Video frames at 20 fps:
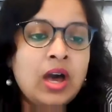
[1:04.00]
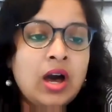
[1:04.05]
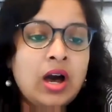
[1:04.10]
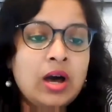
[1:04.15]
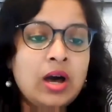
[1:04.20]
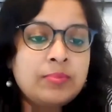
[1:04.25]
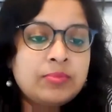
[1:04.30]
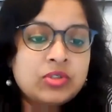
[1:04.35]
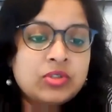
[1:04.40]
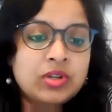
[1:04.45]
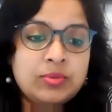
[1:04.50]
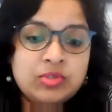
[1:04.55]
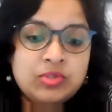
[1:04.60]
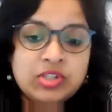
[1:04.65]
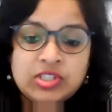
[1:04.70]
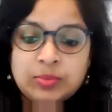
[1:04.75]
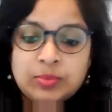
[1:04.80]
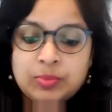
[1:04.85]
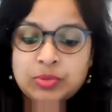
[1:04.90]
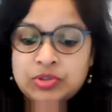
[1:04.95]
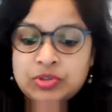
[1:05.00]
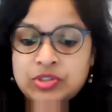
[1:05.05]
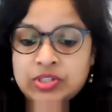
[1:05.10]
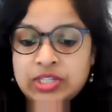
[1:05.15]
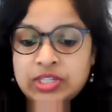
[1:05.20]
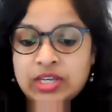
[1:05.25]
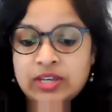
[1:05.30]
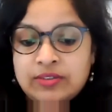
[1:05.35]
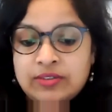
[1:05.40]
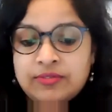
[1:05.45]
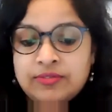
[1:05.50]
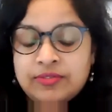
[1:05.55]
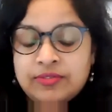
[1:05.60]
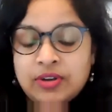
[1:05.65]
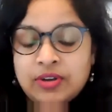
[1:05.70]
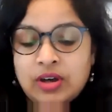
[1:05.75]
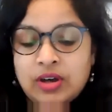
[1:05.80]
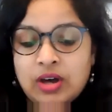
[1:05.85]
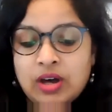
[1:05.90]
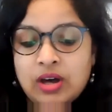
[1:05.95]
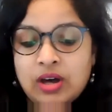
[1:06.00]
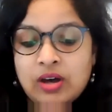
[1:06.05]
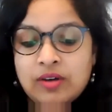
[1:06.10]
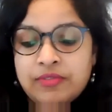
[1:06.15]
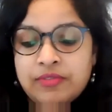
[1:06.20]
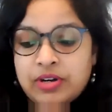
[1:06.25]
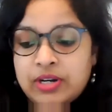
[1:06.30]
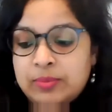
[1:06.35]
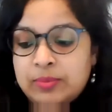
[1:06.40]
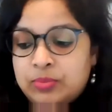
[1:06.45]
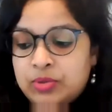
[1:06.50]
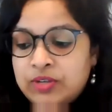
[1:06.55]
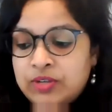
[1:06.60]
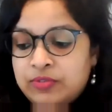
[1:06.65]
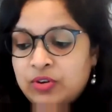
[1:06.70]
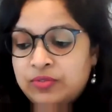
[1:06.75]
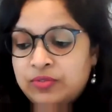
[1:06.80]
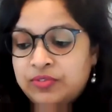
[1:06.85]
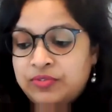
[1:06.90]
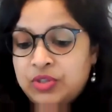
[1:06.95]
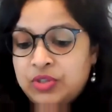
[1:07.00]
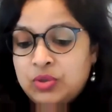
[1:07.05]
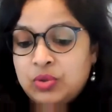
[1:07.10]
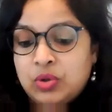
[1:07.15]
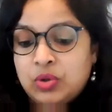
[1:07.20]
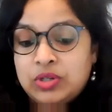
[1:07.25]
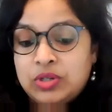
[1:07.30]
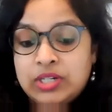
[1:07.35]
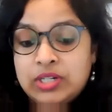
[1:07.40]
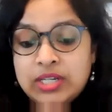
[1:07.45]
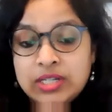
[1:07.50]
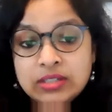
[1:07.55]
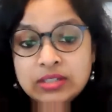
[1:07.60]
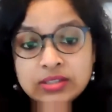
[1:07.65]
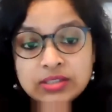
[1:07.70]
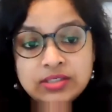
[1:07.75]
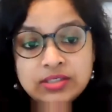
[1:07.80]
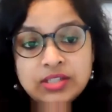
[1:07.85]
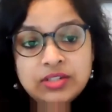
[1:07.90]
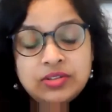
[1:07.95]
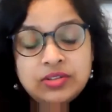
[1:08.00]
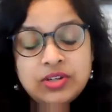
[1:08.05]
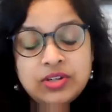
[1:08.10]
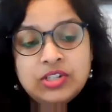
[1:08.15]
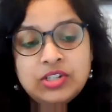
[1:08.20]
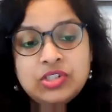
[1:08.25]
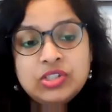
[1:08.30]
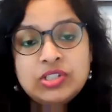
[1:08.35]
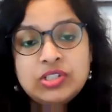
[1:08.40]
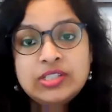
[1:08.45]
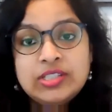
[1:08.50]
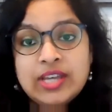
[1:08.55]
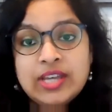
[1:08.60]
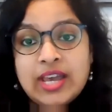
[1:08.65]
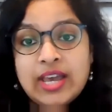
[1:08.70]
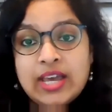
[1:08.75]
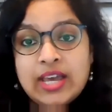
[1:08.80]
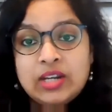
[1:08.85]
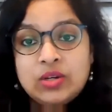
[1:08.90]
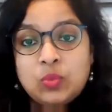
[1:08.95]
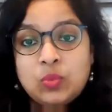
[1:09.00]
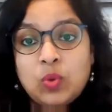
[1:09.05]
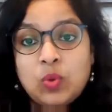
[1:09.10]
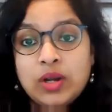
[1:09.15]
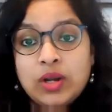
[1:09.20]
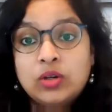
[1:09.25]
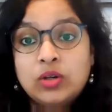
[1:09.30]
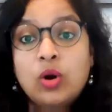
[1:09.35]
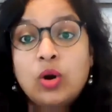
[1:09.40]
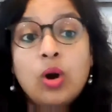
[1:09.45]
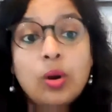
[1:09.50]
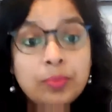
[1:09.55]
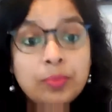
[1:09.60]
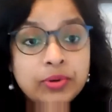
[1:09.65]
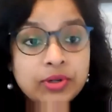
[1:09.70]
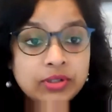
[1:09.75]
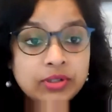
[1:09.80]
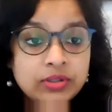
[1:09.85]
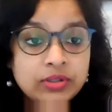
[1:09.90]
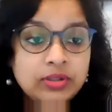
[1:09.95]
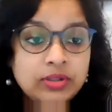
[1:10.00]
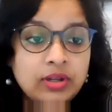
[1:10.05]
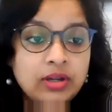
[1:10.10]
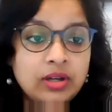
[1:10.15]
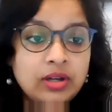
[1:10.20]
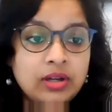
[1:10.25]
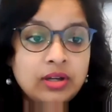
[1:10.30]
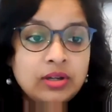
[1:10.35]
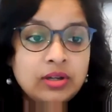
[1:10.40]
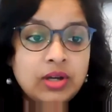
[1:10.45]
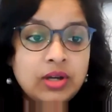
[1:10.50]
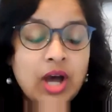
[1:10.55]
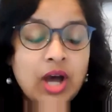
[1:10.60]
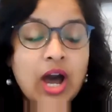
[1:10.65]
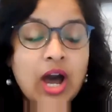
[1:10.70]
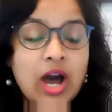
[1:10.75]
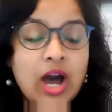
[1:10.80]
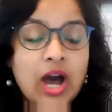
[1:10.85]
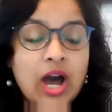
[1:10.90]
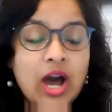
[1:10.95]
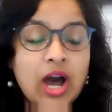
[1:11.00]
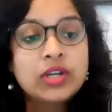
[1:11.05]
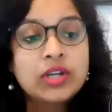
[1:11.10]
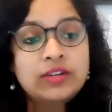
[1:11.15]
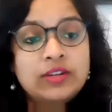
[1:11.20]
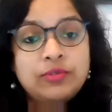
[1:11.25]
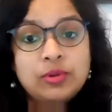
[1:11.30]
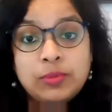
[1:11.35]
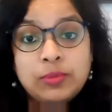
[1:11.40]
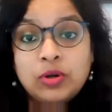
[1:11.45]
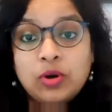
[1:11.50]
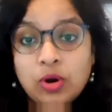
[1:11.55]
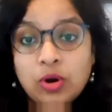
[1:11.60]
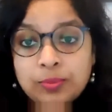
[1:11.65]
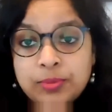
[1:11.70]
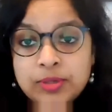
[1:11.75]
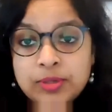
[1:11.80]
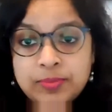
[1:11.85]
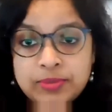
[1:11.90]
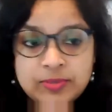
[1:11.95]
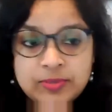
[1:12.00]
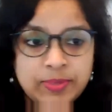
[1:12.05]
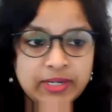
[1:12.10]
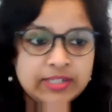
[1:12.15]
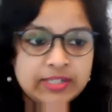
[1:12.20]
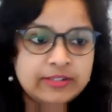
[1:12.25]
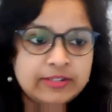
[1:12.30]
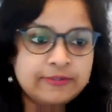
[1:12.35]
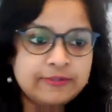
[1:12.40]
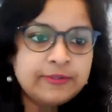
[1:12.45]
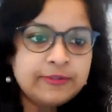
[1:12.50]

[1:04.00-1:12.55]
So I'm just supposed to give a very brief overview on legal considerations and what corporate, how to look at it from a corporate perspective.